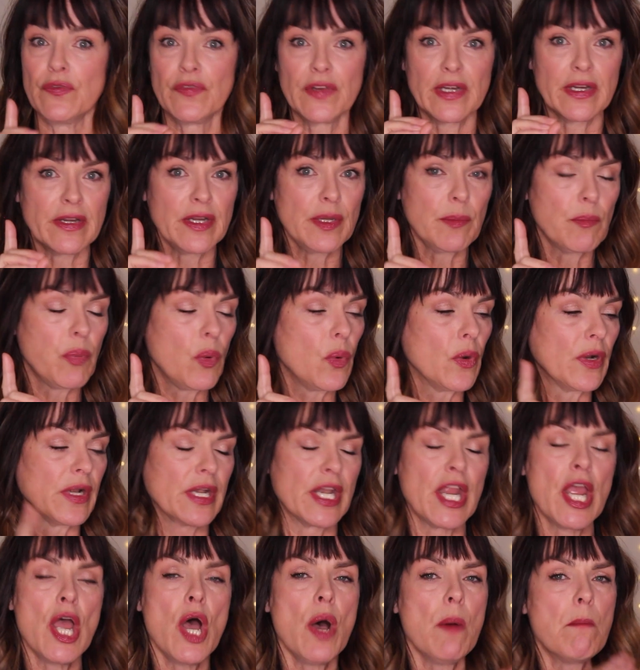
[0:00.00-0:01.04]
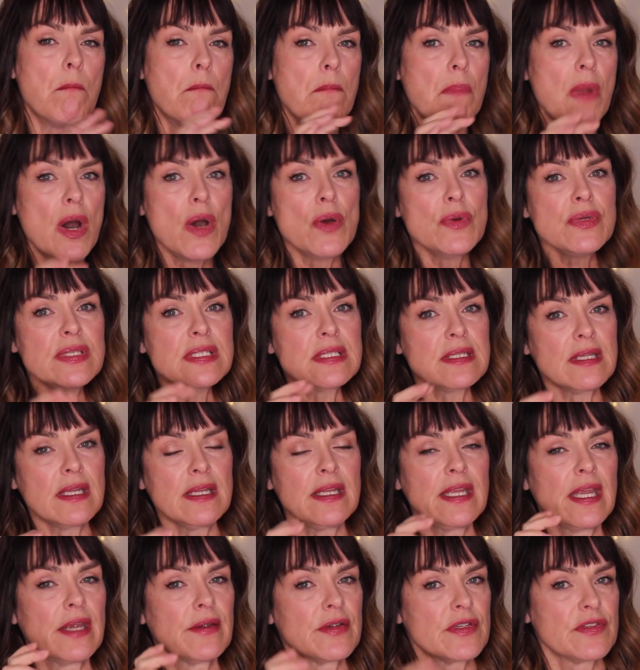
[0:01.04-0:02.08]
Very important. Most
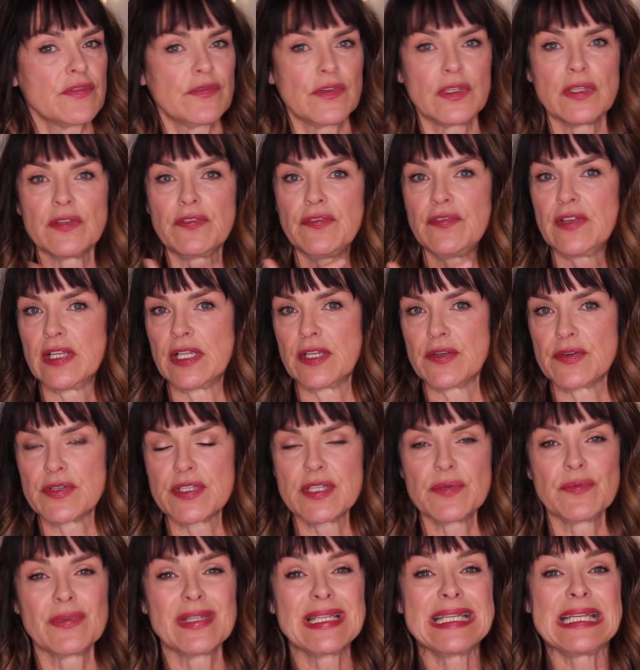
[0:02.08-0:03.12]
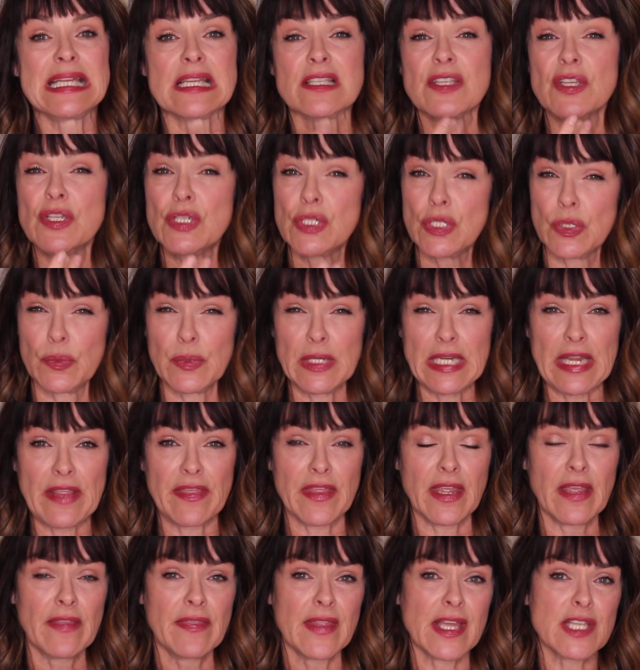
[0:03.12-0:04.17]
skincare is full of fillers and really doesn't do
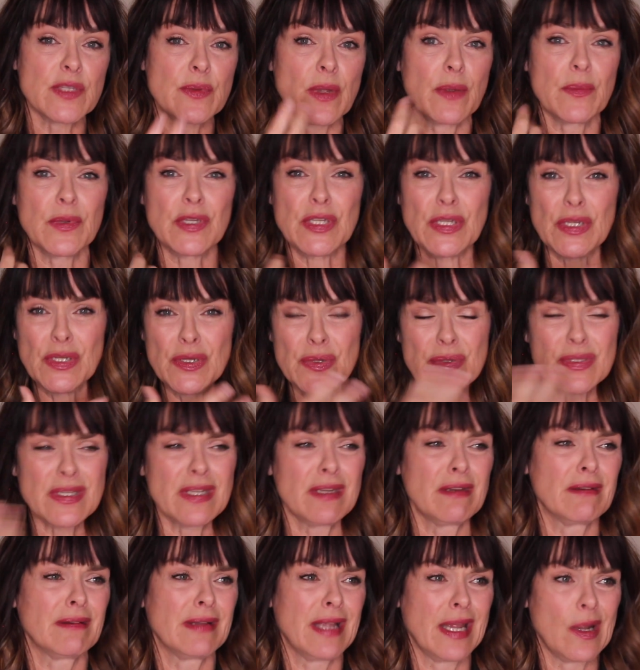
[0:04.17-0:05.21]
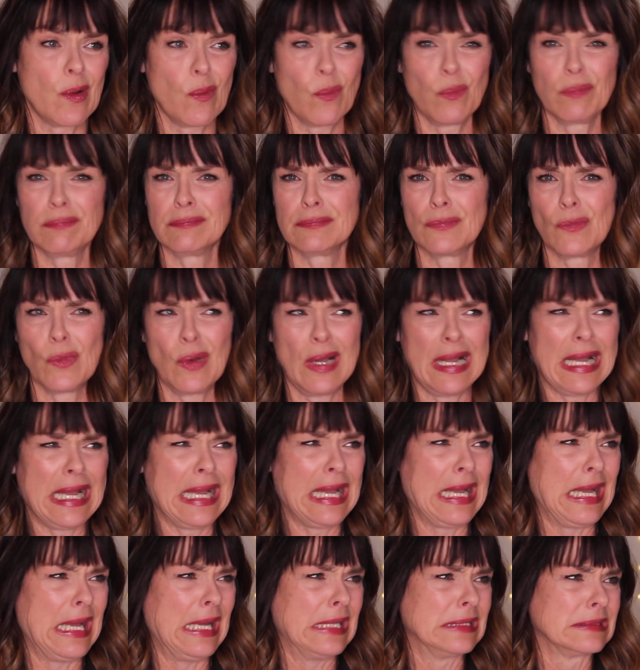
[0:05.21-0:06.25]
anything. And that's why when you use it, you're like,
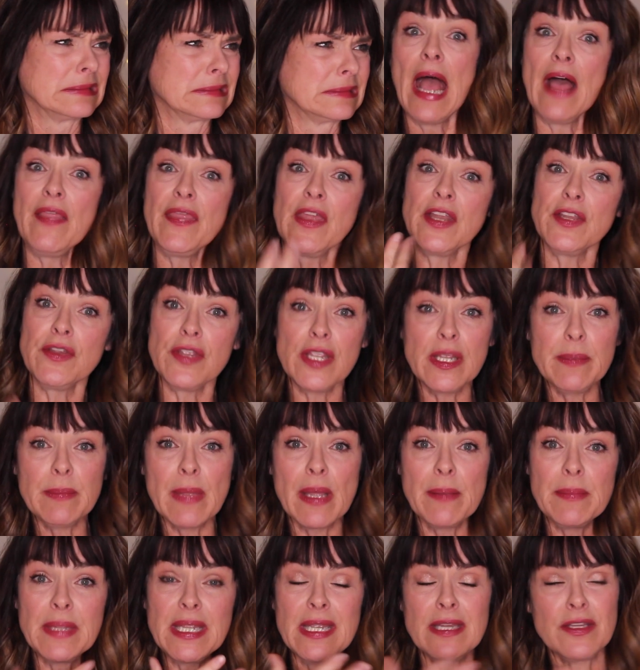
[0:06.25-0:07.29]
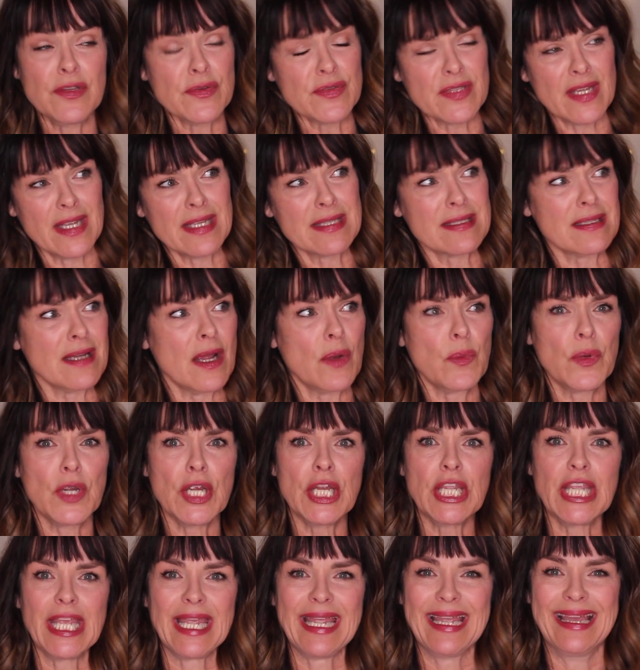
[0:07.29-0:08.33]
wow. And then you email me and you say it's not
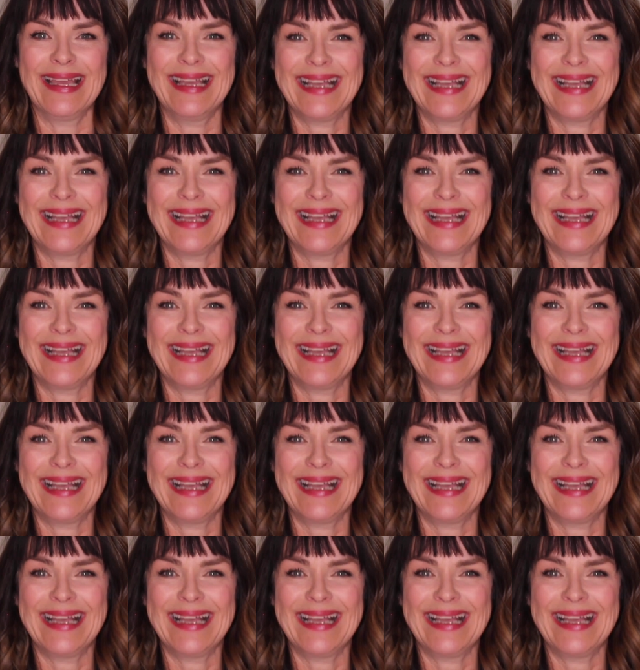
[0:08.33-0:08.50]
working.